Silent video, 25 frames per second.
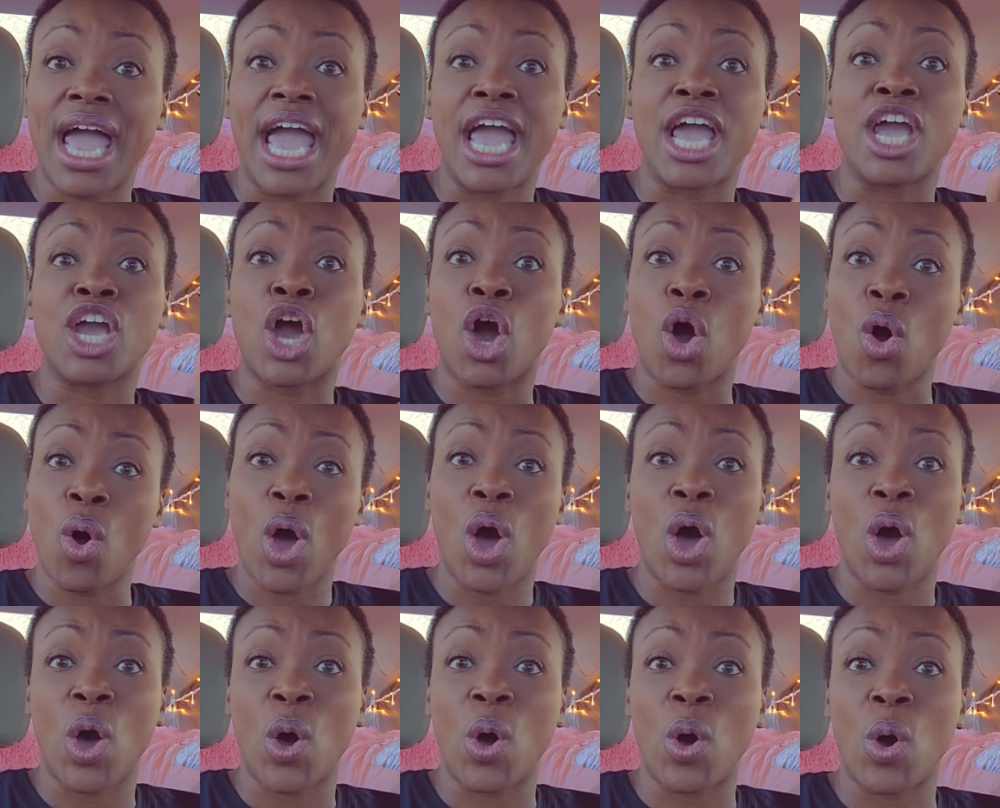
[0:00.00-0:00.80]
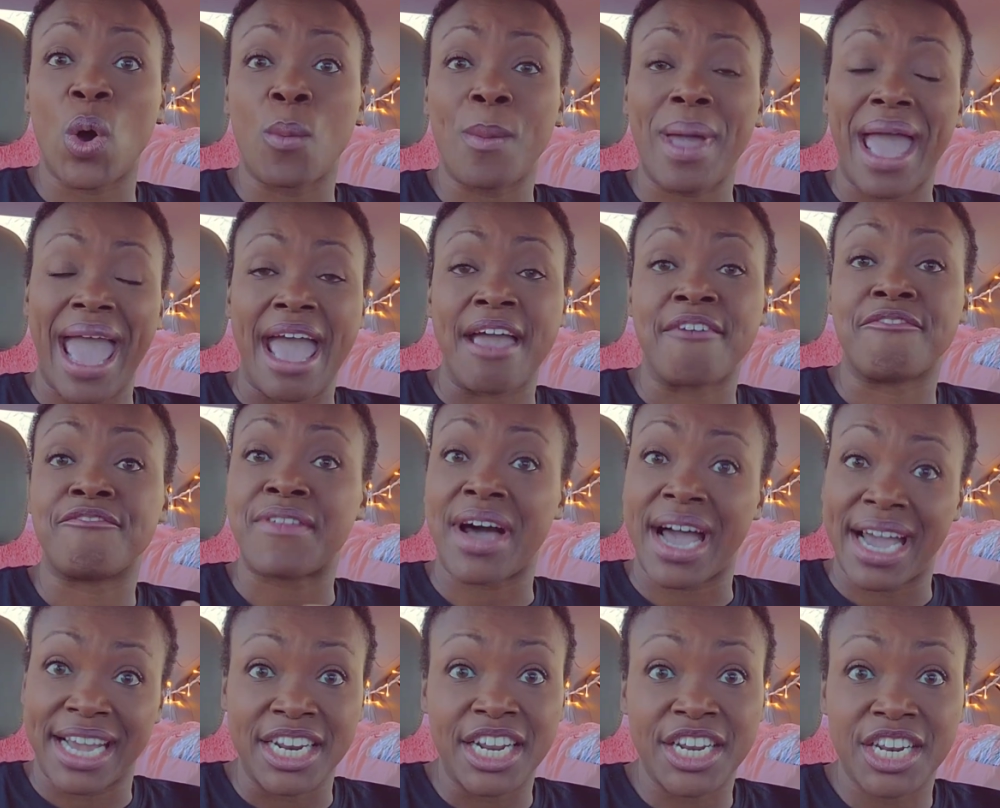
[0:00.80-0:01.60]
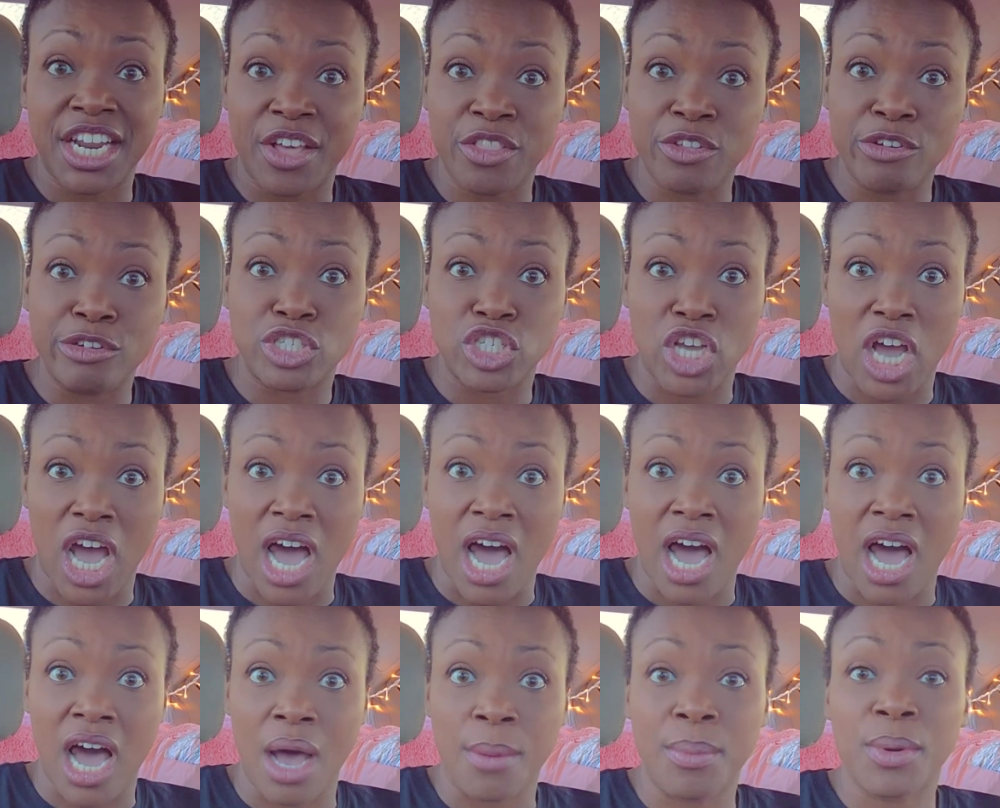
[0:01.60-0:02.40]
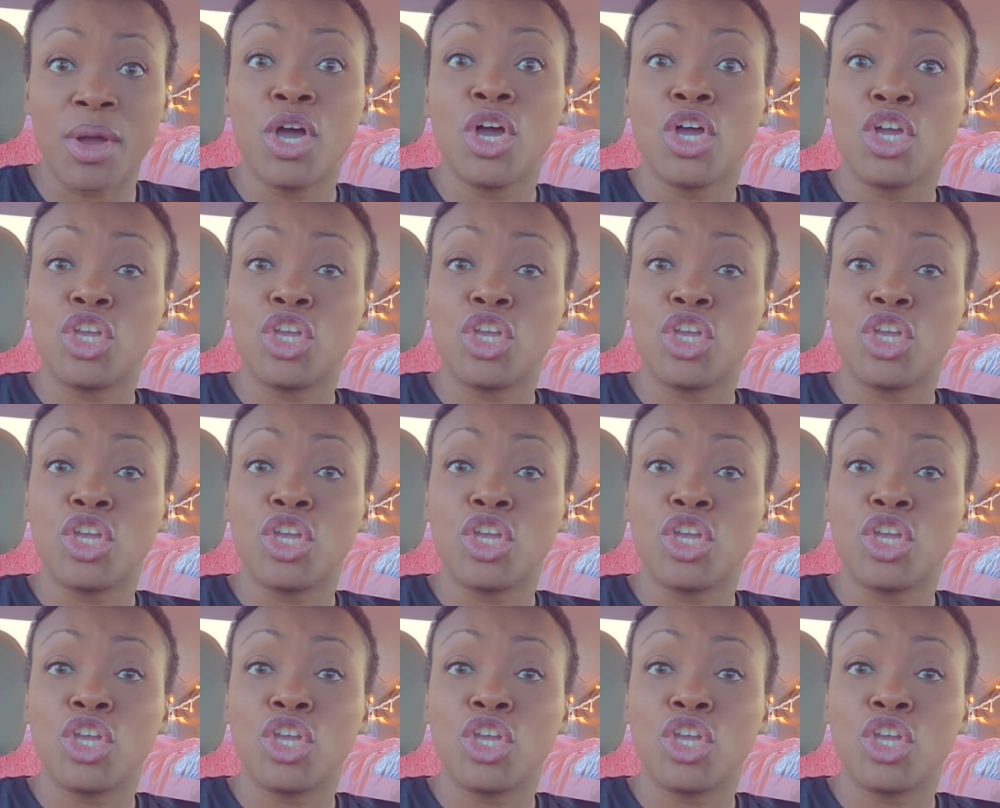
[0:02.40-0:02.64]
and go home and find another job.